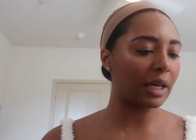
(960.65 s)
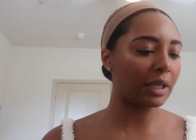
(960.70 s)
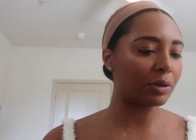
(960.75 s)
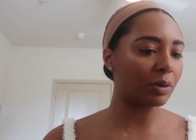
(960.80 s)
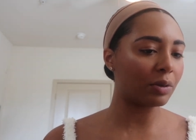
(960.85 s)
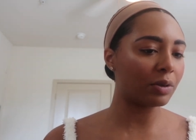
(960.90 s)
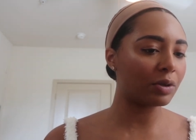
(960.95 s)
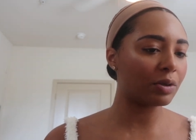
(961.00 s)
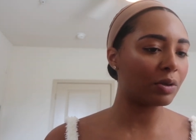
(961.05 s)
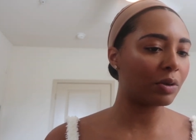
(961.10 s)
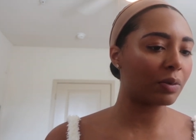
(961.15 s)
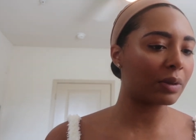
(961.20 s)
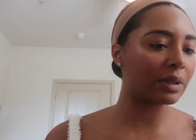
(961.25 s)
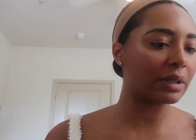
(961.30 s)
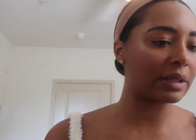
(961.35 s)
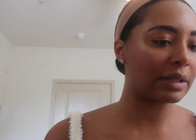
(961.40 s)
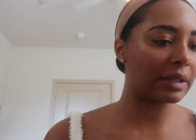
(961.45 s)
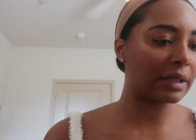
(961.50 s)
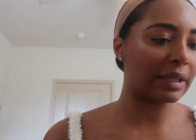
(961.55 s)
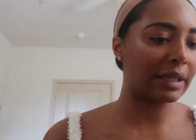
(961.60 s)
I don't know
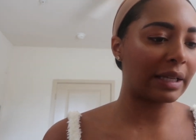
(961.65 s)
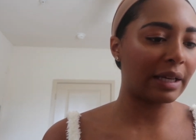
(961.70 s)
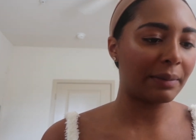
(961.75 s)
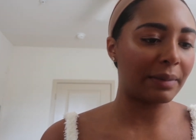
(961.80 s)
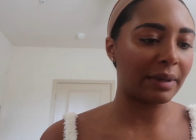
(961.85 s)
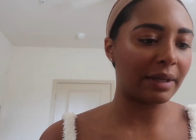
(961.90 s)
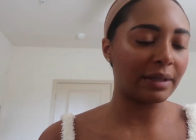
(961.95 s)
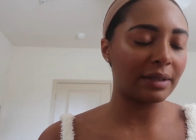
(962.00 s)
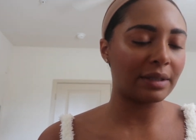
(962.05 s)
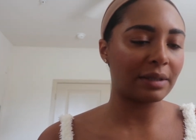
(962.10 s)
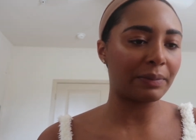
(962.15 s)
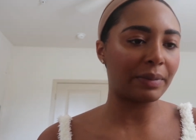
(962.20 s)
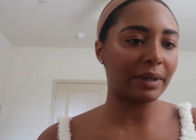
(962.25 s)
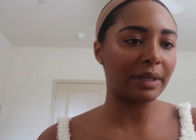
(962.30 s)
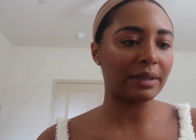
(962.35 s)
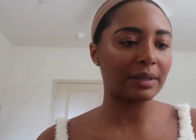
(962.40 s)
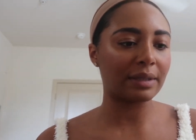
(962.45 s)
what the name is, but